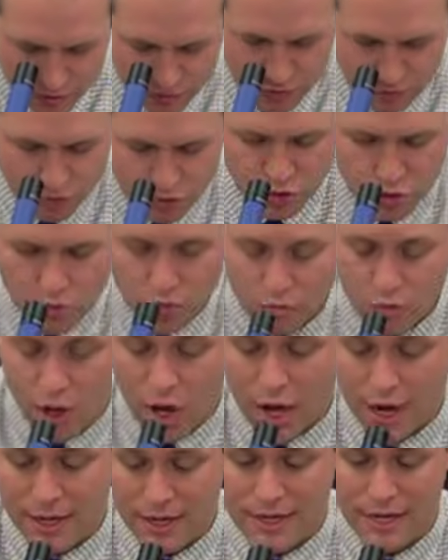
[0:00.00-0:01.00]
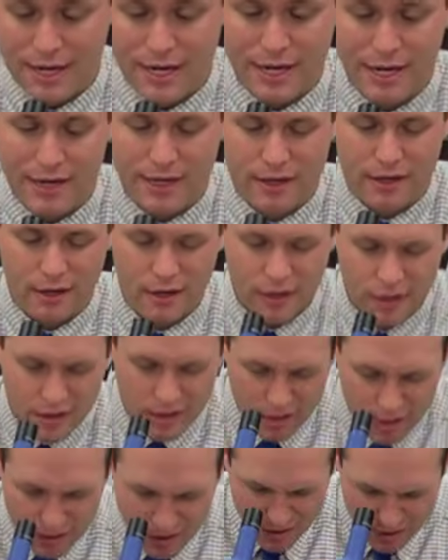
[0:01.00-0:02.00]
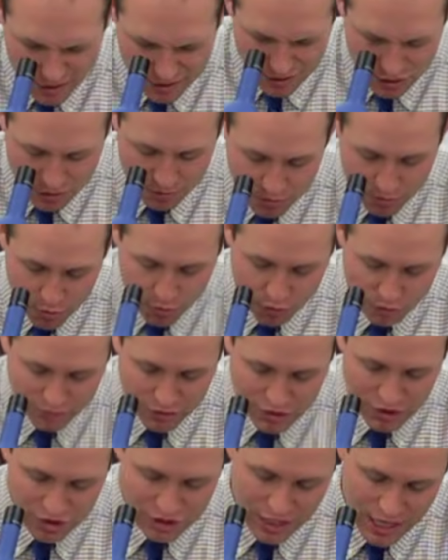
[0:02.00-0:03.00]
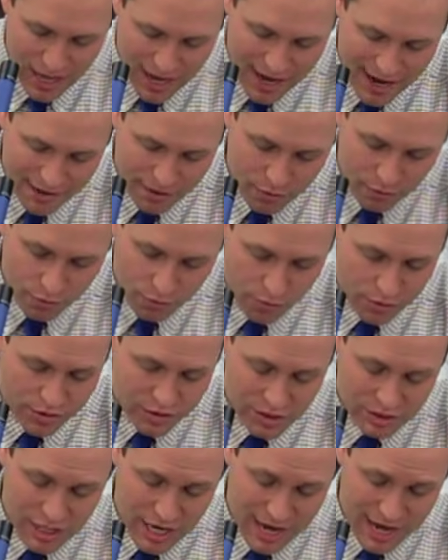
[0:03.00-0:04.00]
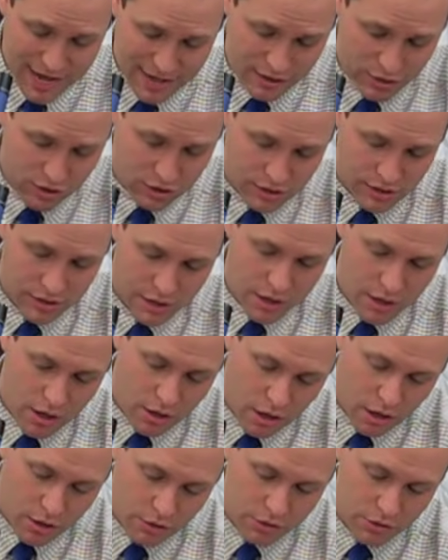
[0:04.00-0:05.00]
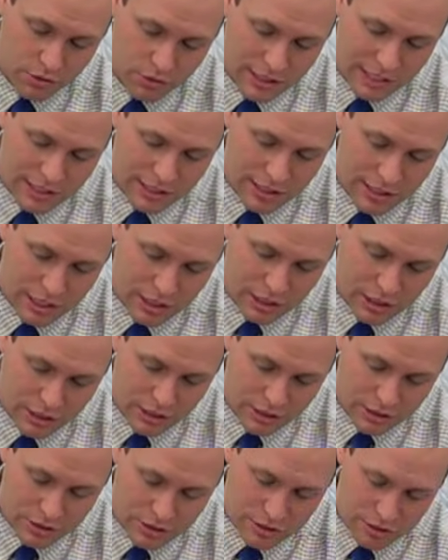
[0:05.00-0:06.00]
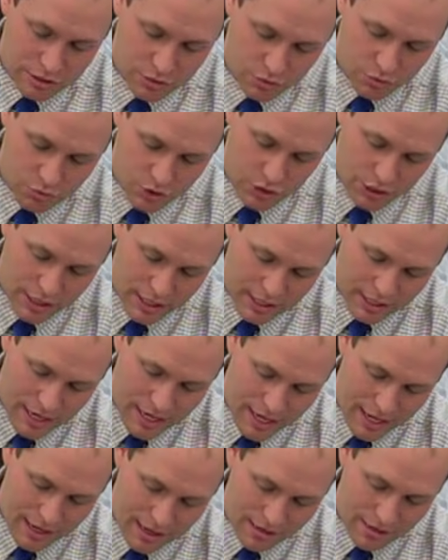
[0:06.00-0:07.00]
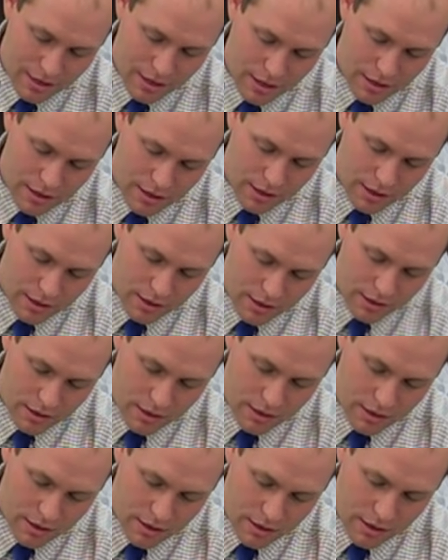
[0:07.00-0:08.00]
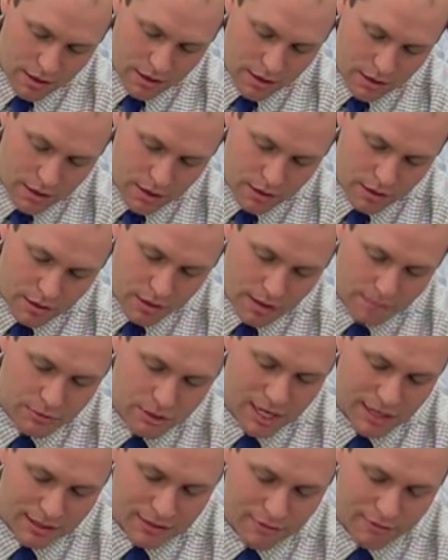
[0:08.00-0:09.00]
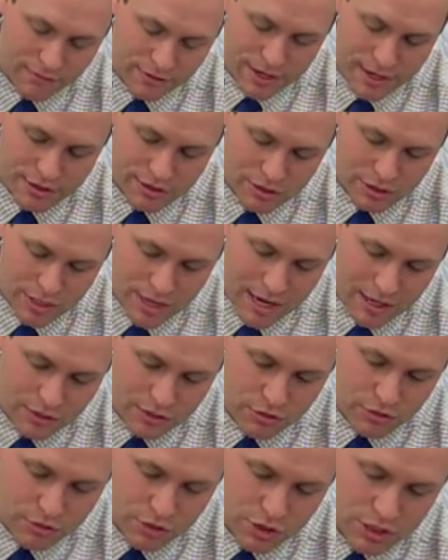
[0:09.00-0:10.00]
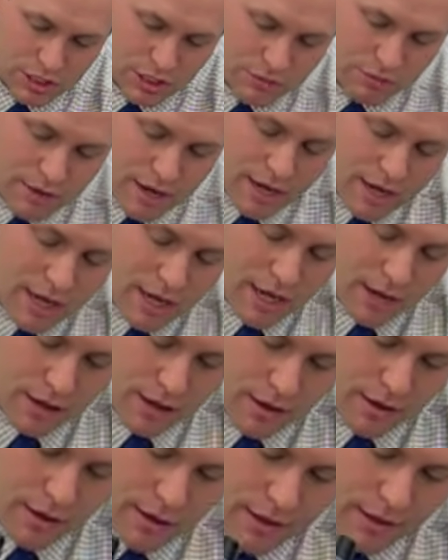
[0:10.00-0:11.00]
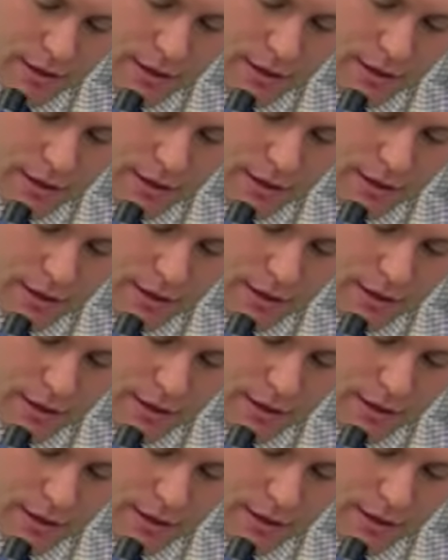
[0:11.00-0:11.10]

You do not need to move the slide or the stage. All you need is to click in the objective lens as you see right here.